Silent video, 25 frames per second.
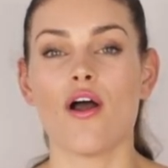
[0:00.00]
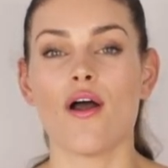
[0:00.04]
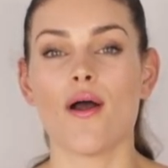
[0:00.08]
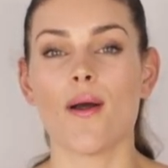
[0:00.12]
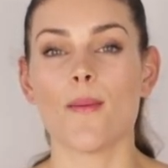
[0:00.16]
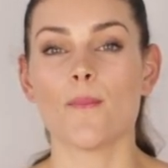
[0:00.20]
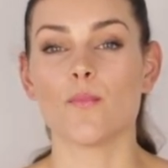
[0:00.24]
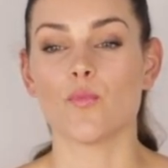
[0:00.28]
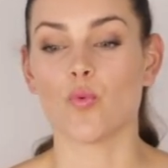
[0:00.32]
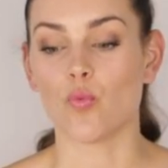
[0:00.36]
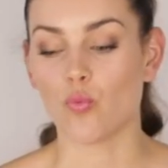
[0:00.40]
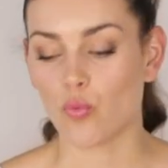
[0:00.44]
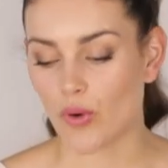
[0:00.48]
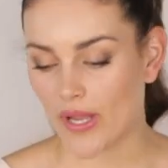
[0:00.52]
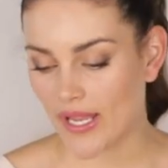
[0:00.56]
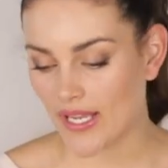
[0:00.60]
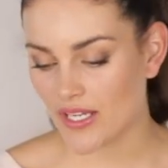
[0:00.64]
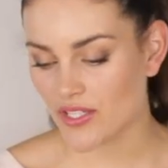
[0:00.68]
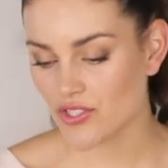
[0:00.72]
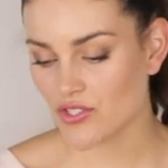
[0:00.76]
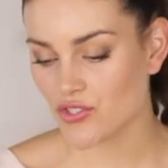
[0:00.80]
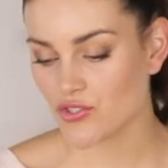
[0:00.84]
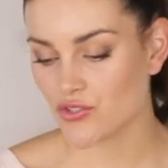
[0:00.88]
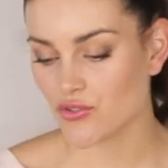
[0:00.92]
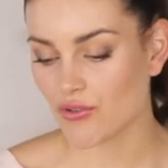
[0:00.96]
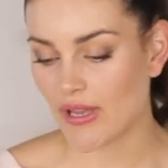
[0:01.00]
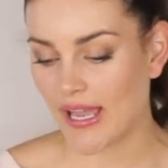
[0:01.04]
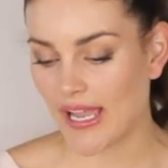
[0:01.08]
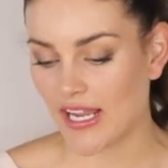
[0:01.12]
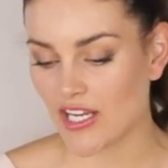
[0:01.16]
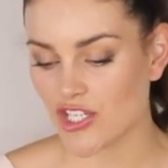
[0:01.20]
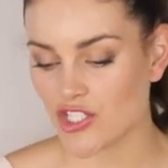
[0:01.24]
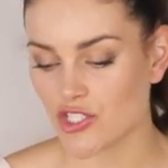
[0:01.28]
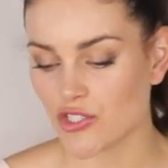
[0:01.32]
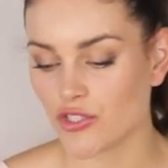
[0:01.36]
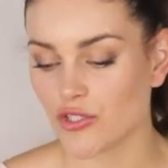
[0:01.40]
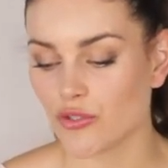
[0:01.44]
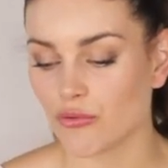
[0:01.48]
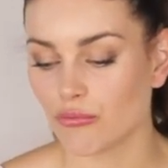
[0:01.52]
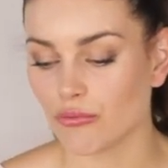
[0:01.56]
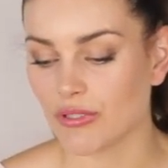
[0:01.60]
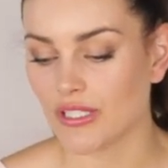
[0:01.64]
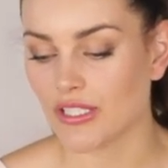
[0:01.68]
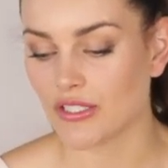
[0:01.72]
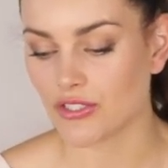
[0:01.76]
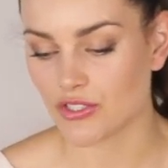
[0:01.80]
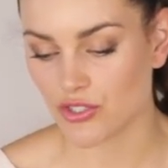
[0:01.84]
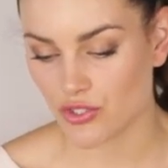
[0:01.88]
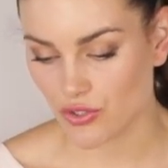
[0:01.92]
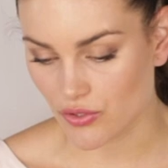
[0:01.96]
um, ways to actually
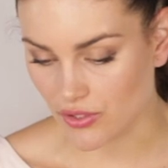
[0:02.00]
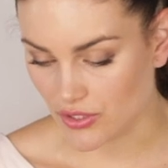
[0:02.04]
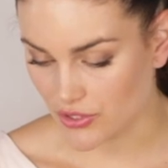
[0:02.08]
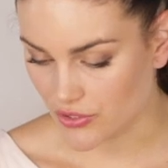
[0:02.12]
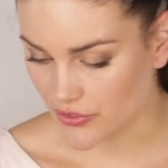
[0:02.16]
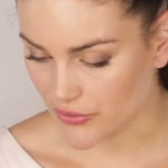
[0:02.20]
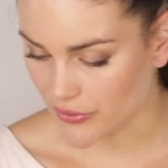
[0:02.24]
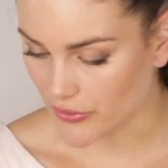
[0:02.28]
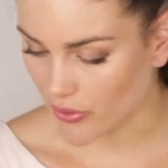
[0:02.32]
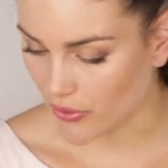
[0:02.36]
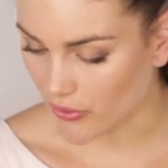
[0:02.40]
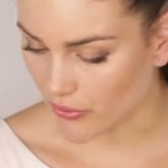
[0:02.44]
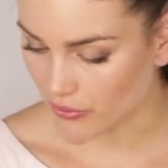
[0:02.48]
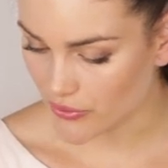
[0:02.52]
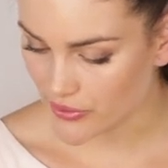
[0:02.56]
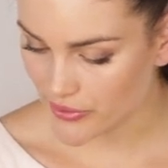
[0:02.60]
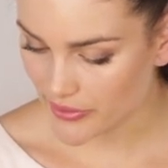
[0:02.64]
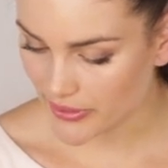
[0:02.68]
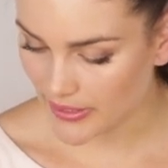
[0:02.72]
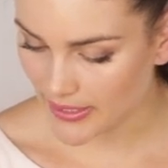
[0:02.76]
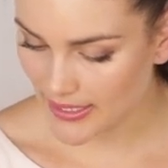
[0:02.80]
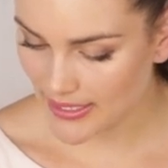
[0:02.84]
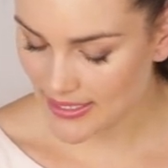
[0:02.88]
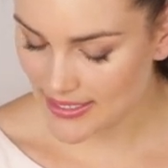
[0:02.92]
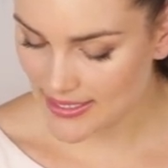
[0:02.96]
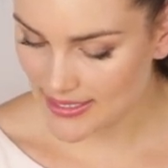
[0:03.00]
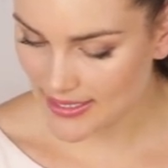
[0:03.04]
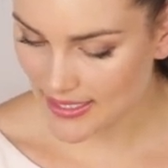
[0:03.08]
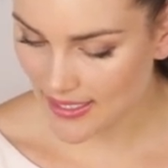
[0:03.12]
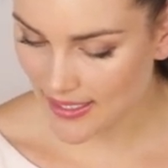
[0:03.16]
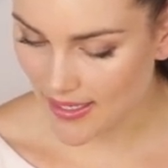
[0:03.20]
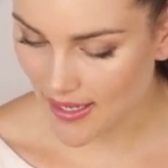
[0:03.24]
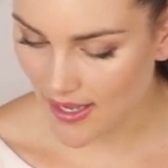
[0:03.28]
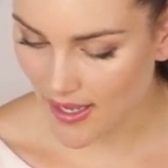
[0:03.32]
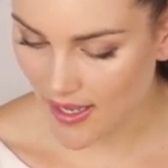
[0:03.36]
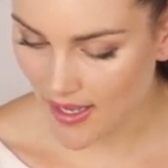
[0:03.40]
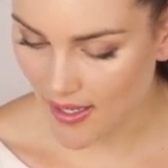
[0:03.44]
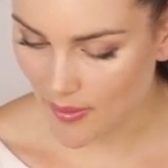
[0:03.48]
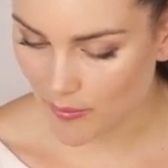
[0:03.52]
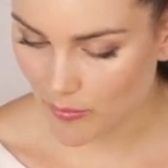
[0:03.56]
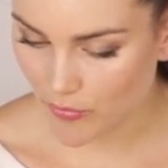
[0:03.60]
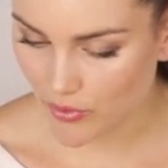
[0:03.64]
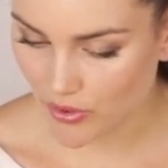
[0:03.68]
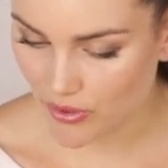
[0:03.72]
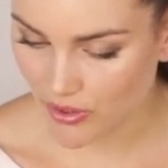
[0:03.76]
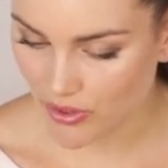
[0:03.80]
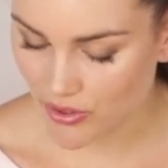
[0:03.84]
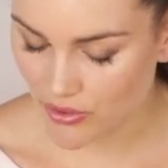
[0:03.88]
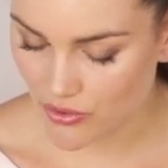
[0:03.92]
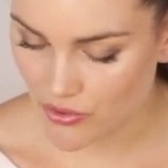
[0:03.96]
reach this goal. So let's say I'm
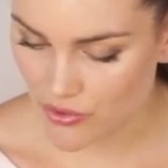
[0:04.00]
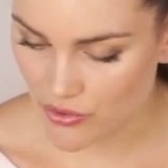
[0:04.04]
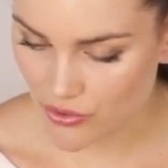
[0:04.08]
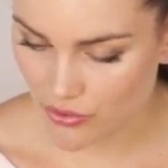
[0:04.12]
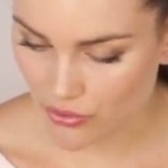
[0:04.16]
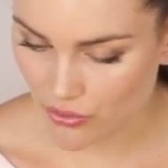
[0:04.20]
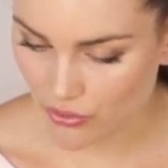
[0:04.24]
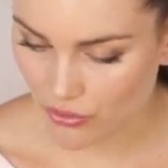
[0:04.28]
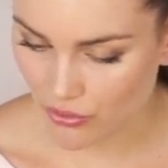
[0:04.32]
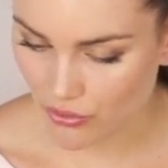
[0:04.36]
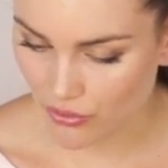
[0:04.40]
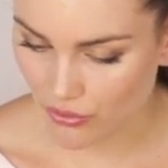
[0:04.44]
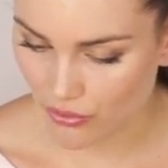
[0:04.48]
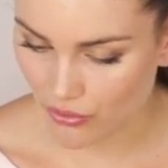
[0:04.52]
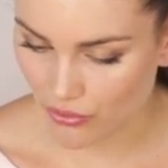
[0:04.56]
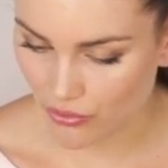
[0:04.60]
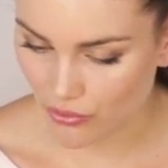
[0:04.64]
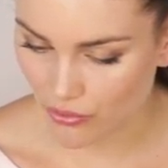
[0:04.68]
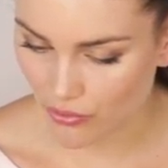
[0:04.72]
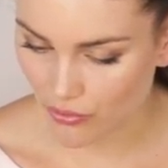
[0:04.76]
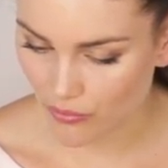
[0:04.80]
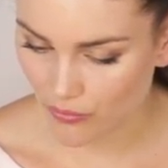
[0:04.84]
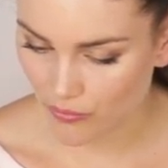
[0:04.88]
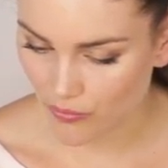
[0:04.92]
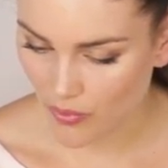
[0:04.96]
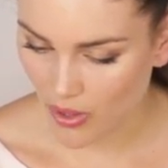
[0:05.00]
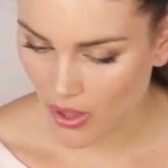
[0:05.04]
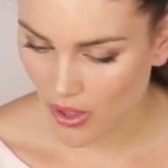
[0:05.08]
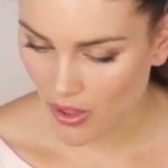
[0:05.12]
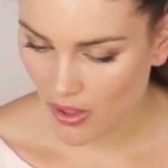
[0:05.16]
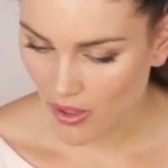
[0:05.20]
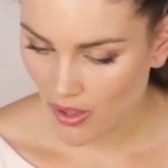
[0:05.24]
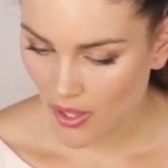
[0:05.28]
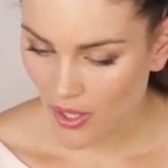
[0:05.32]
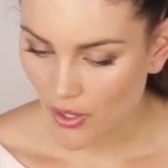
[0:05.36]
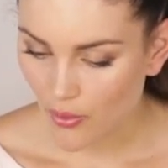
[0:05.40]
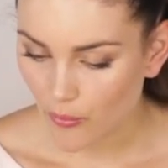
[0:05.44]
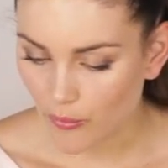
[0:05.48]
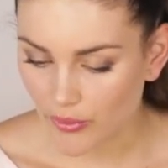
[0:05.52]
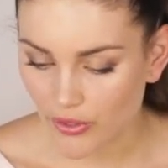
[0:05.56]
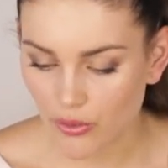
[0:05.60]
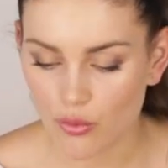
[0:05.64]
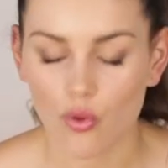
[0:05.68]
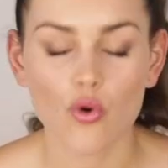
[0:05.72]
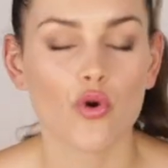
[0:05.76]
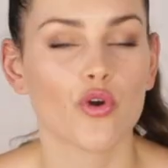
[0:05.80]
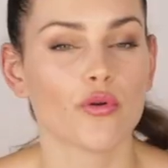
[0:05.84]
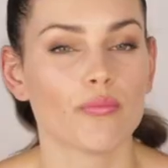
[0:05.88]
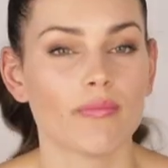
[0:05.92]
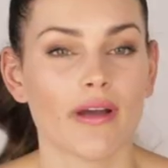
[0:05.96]
going to
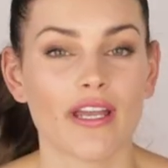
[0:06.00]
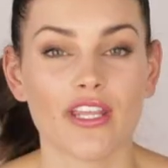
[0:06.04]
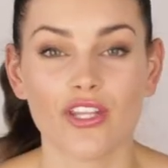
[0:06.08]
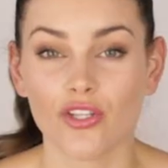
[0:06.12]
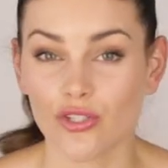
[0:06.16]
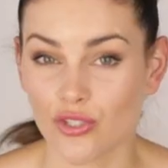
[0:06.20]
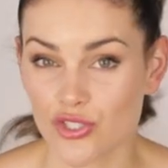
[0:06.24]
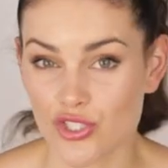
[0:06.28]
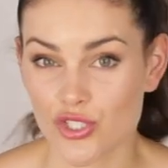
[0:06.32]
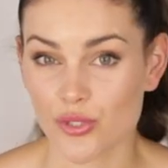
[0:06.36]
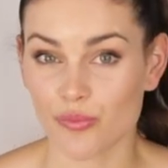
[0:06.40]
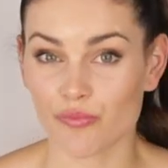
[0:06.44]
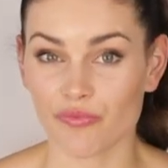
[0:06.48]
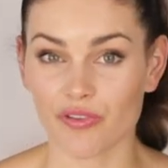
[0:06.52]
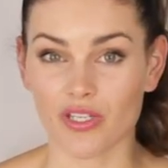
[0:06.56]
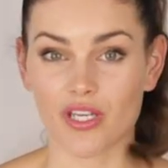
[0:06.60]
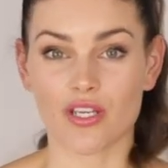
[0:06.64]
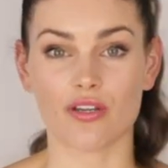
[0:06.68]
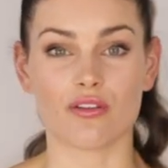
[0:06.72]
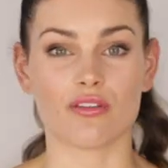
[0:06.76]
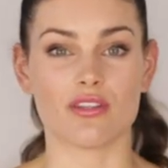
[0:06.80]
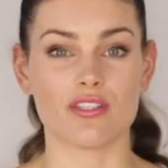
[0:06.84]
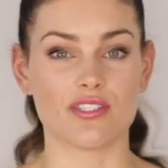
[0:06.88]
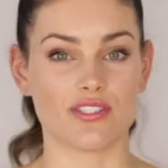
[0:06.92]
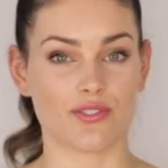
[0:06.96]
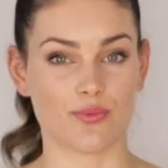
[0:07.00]
record my YouTube video